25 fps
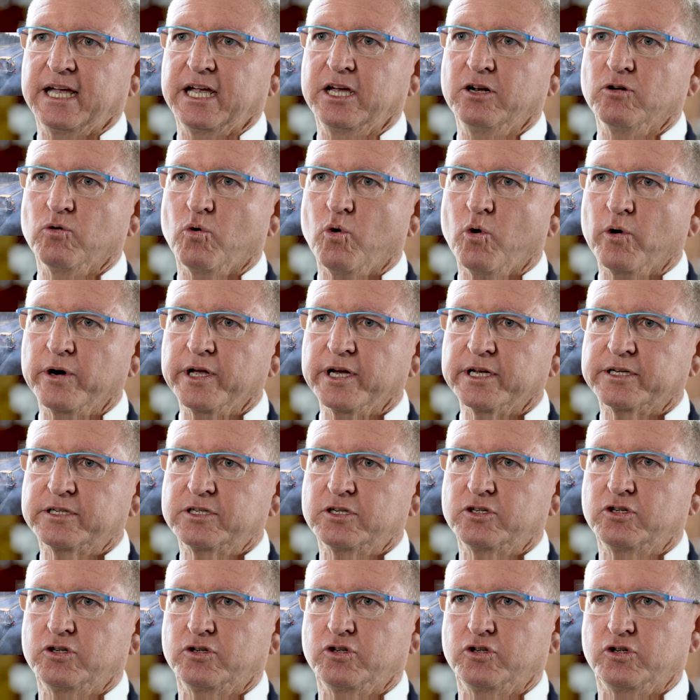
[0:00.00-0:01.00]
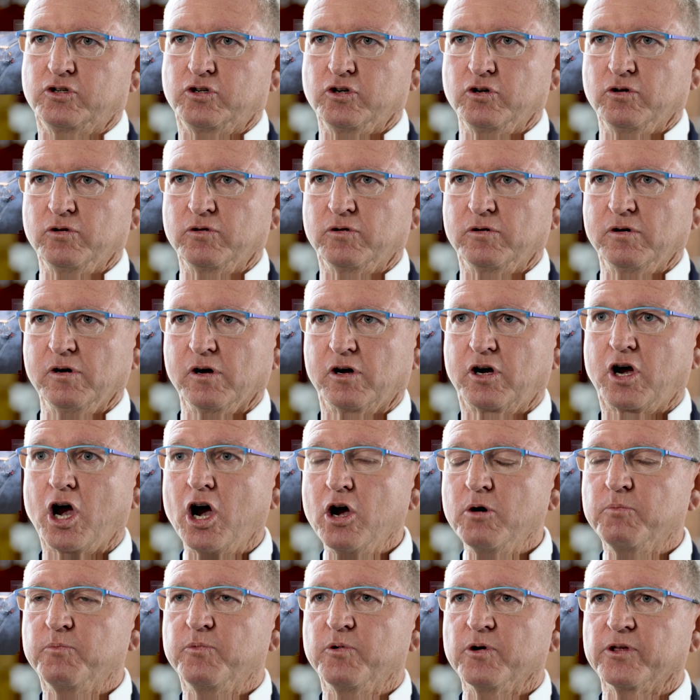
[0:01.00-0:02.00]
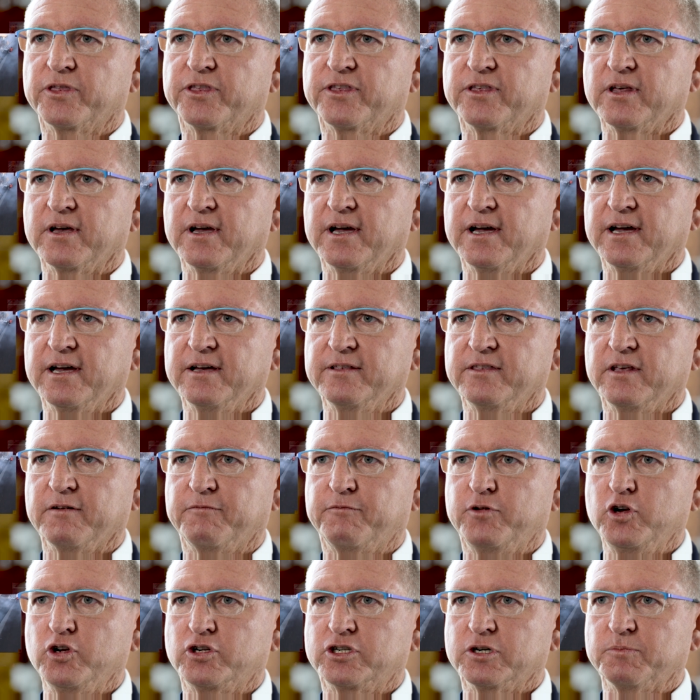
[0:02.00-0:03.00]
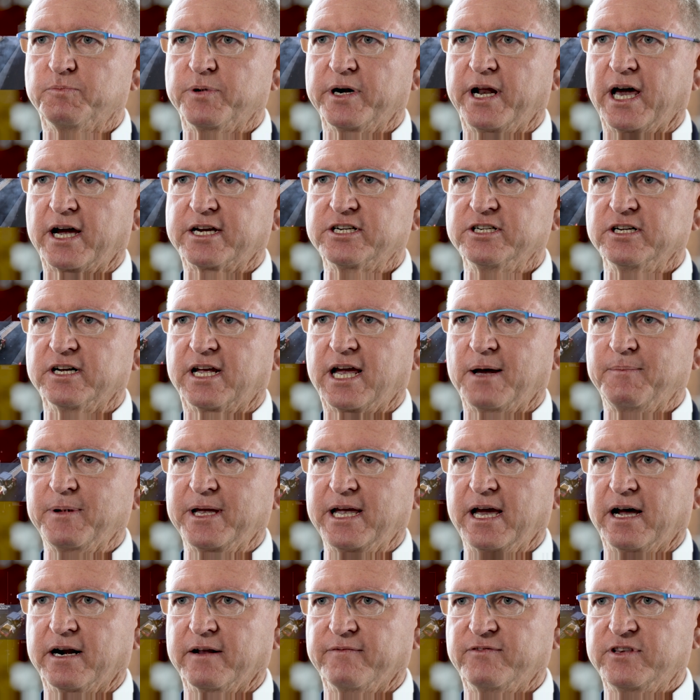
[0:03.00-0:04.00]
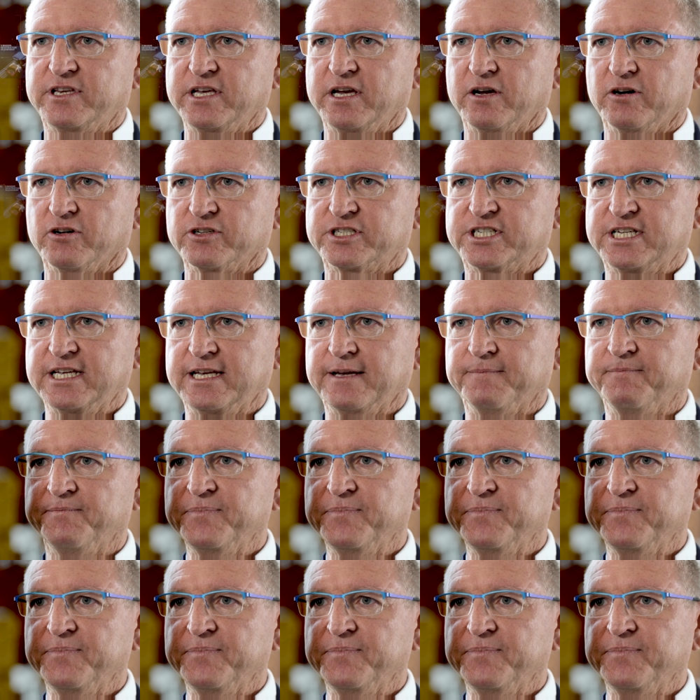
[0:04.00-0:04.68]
in order to cope with the, the future production coming out of DRC